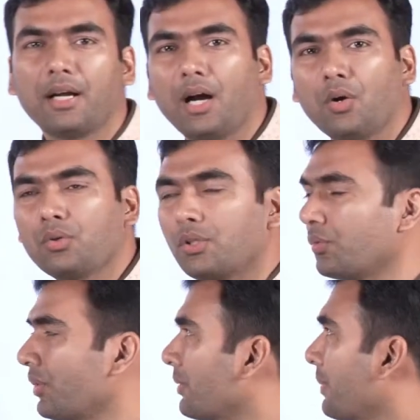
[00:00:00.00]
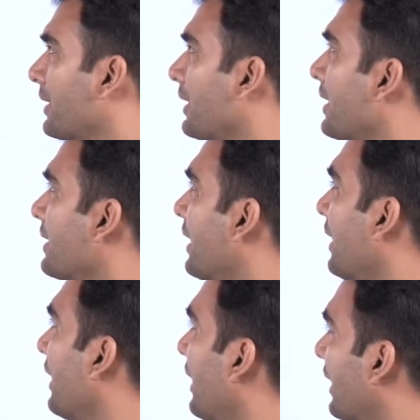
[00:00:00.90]
how US presidential
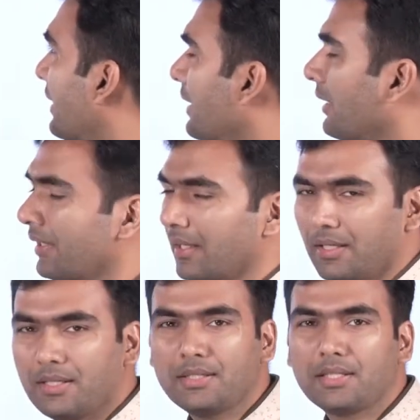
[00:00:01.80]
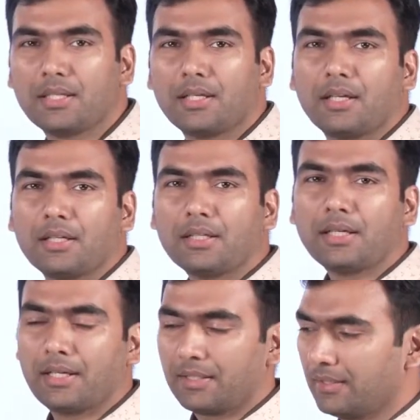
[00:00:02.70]
election is
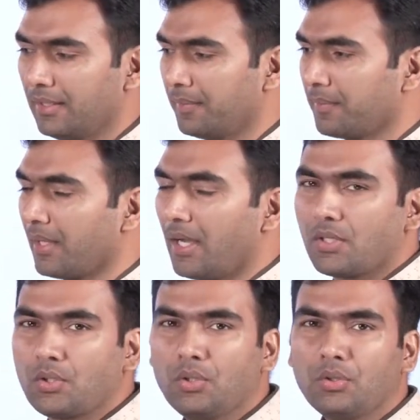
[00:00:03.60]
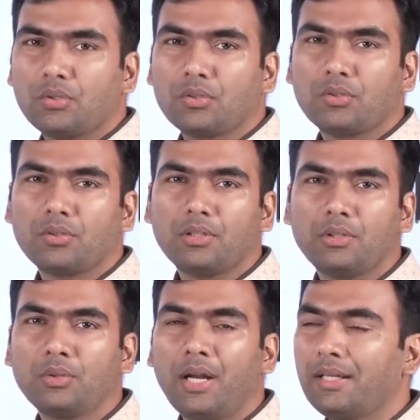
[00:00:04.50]
conducted. So
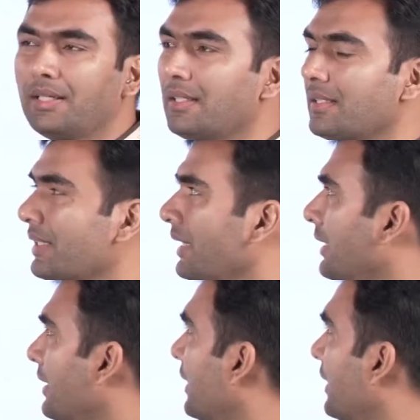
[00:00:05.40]
United States,